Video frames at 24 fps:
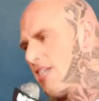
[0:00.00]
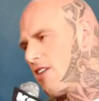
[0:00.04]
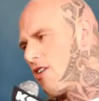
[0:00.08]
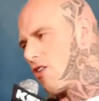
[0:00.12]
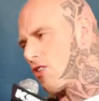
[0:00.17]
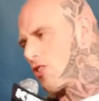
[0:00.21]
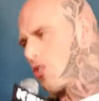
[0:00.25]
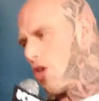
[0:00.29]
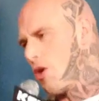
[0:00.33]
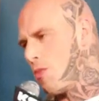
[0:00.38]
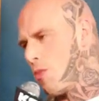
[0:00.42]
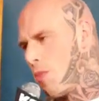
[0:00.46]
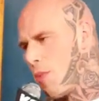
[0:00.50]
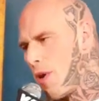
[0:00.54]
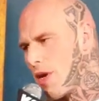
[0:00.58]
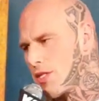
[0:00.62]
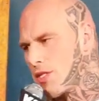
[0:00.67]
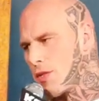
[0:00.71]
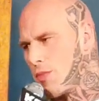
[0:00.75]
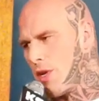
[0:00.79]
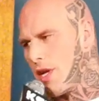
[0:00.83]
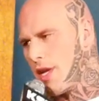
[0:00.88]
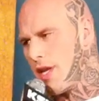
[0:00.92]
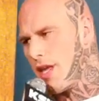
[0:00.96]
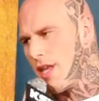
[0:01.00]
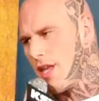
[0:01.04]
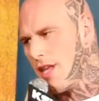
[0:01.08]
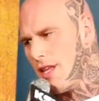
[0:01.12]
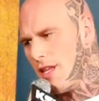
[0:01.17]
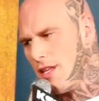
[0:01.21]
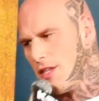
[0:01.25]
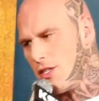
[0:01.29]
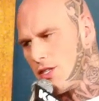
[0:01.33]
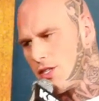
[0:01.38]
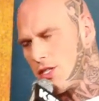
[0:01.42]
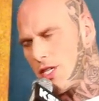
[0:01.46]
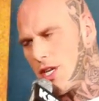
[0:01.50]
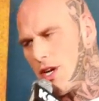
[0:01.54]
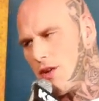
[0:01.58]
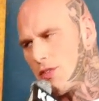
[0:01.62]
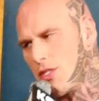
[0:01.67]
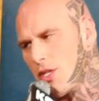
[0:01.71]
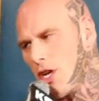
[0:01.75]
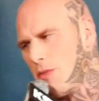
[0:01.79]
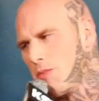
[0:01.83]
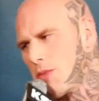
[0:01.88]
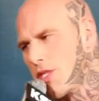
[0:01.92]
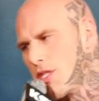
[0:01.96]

year, October possibly. So time to